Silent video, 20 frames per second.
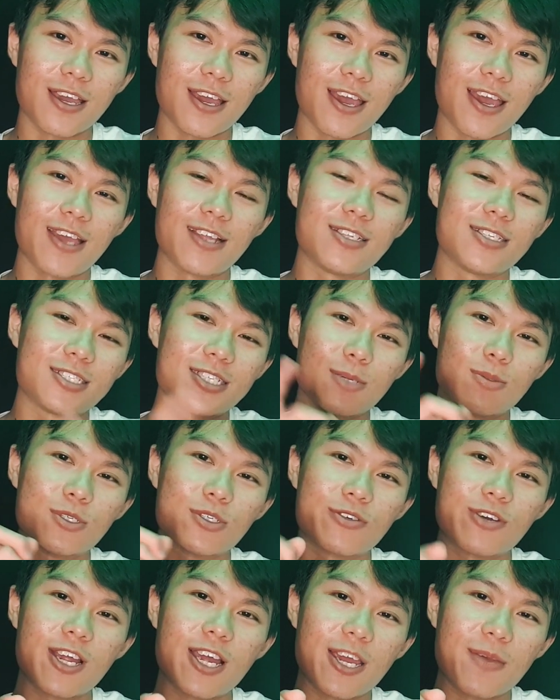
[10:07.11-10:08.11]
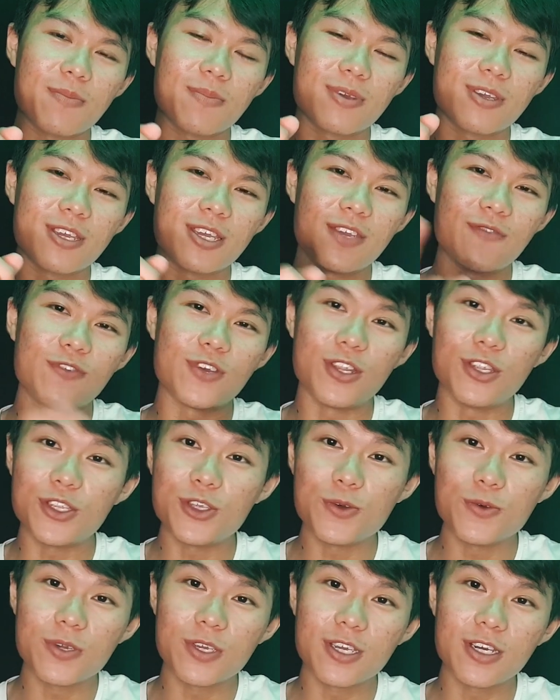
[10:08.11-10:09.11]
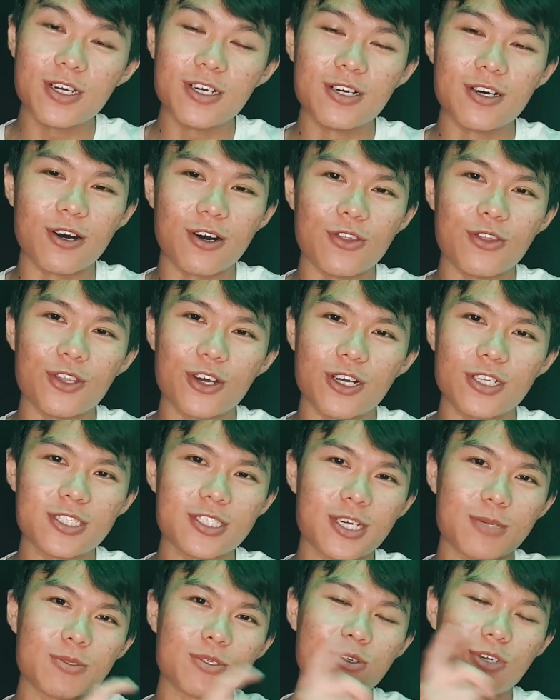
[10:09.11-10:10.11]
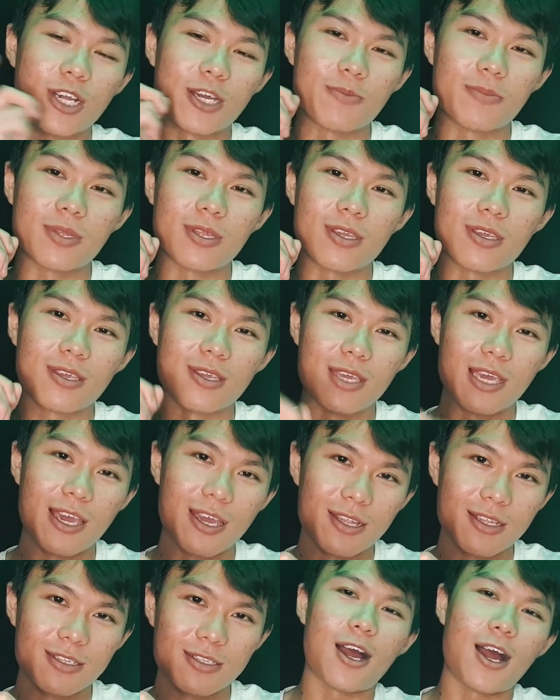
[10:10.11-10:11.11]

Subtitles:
And subscribe if you're new here or not subscribed yet.